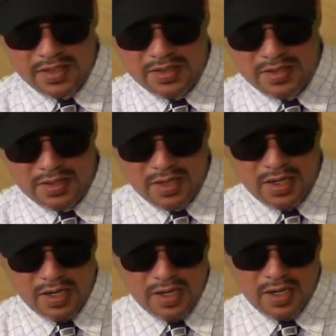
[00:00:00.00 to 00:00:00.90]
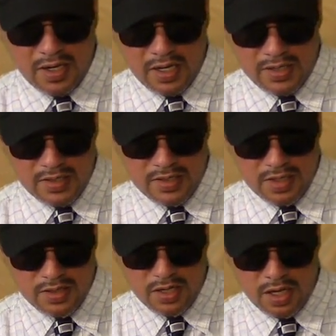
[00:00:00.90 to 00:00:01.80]
It's
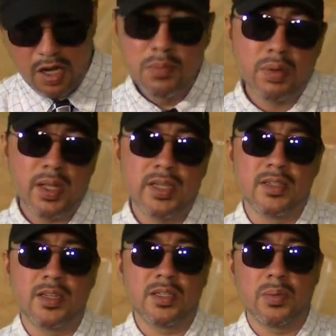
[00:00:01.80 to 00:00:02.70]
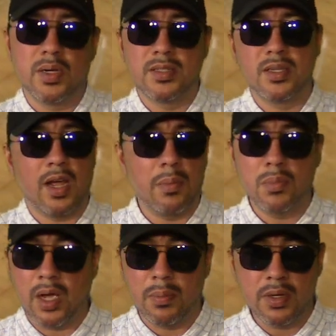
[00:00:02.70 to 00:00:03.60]
such an unpleasant experience that
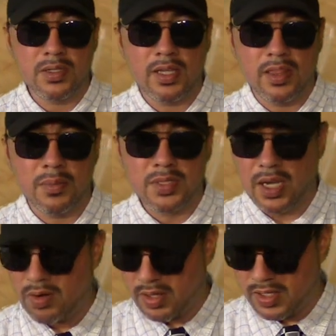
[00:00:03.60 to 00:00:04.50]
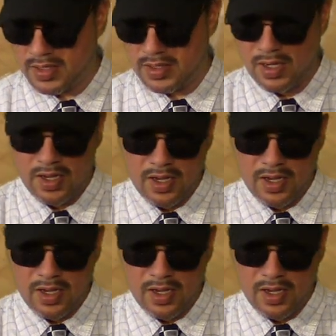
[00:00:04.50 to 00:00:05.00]
I'm going to say thumbs down on this.